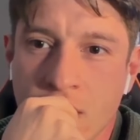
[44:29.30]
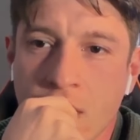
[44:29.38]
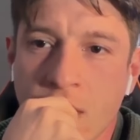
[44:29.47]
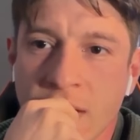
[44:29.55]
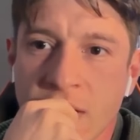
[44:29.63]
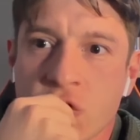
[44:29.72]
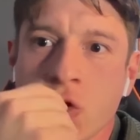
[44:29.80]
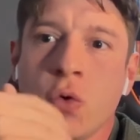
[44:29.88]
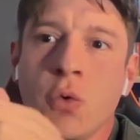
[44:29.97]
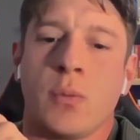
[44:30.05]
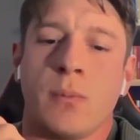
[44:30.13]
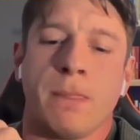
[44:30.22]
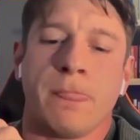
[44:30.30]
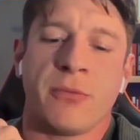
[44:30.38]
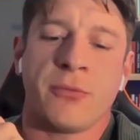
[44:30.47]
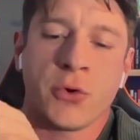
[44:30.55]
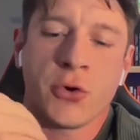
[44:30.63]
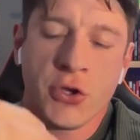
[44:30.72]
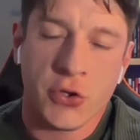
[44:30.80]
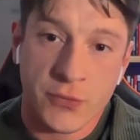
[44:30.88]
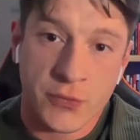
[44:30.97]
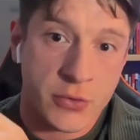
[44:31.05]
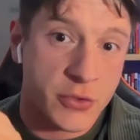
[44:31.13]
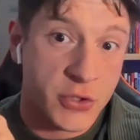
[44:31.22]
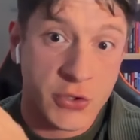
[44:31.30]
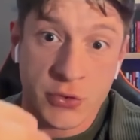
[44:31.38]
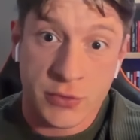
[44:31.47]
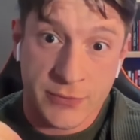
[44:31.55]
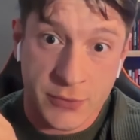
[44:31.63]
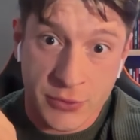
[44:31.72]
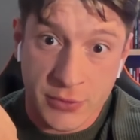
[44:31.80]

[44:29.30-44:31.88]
Okay. So for you,